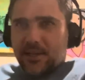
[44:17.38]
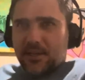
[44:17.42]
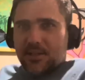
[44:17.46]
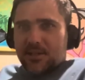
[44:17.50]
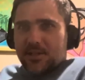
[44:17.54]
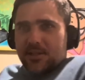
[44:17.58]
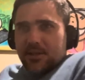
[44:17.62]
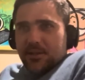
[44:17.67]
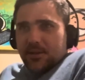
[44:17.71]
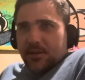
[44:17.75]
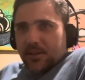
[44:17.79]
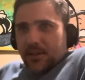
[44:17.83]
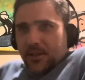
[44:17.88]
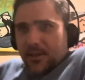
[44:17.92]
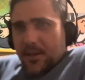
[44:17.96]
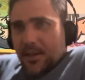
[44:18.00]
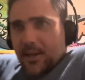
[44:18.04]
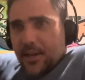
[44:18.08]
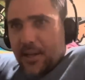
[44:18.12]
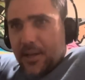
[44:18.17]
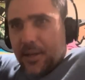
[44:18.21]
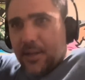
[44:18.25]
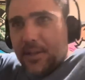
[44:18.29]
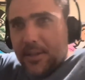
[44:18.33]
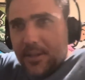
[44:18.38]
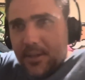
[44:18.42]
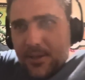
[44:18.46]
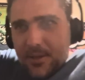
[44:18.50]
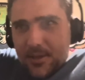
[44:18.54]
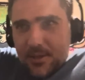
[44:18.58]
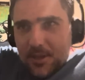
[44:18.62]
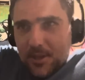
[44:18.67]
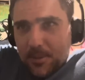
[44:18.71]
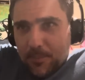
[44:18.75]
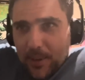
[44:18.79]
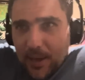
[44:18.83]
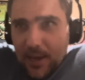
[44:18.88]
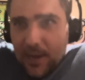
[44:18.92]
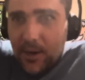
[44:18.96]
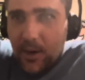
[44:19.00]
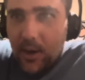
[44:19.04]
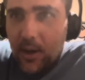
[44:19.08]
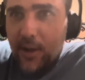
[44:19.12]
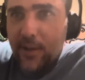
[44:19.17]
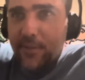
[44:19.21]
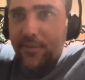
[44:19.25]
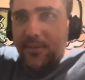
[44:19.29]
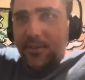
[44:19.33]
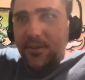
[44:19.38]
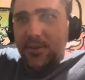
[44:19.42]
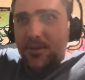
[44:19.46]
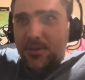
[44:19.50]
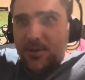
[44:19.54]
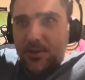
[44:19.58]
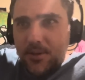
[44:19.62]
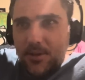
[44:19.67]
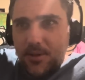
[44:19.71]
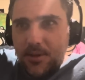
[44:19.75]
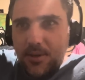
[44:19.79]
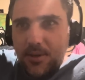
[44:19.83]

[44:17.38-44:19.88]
into the uh, into the back office.